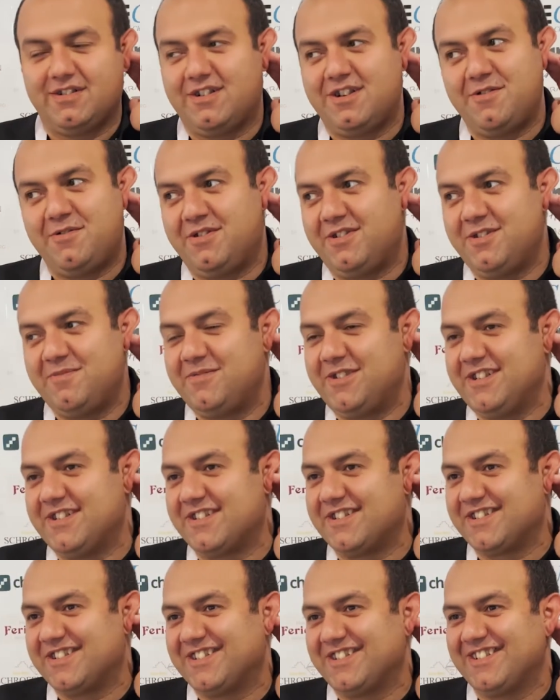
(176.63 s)
Yeah,
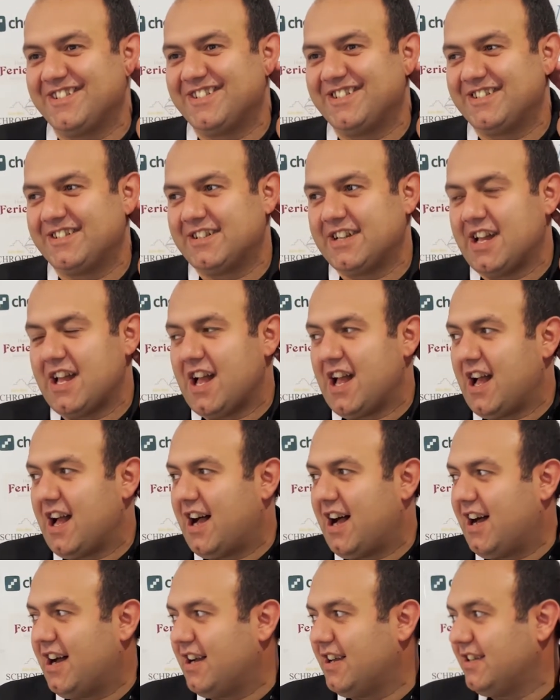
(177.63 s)
amazing.
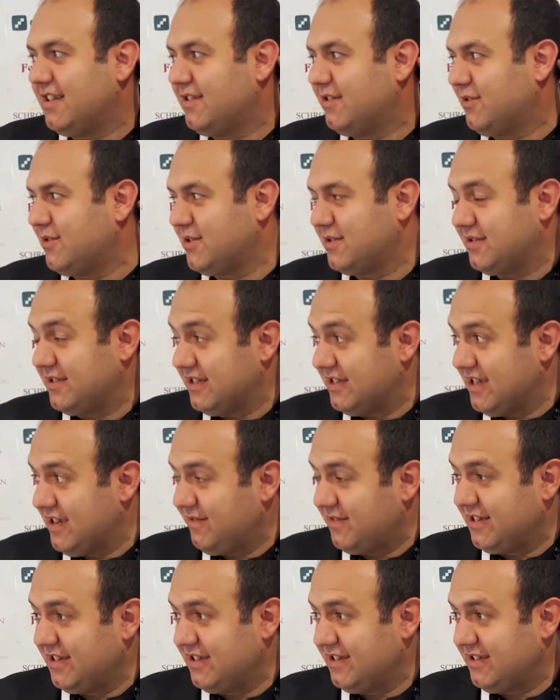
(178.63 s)
I all,
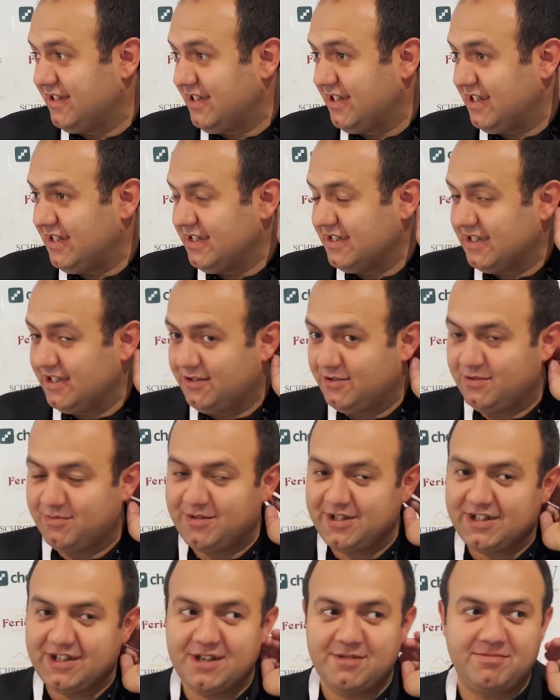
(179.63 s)
every day I say to
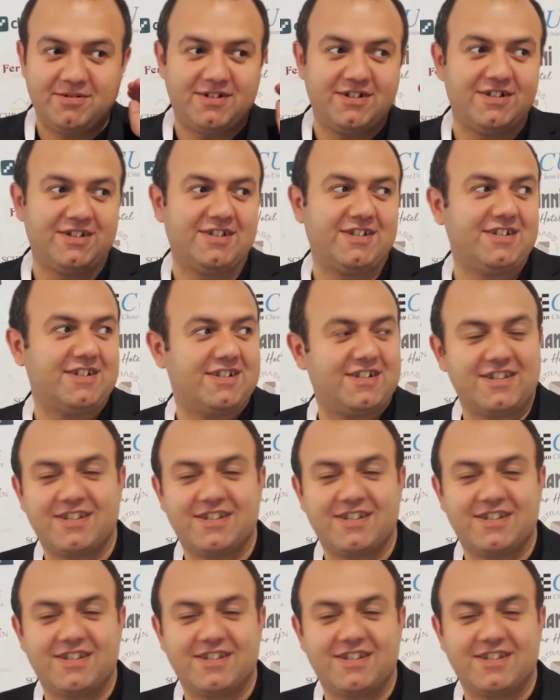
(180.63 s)
my captains, this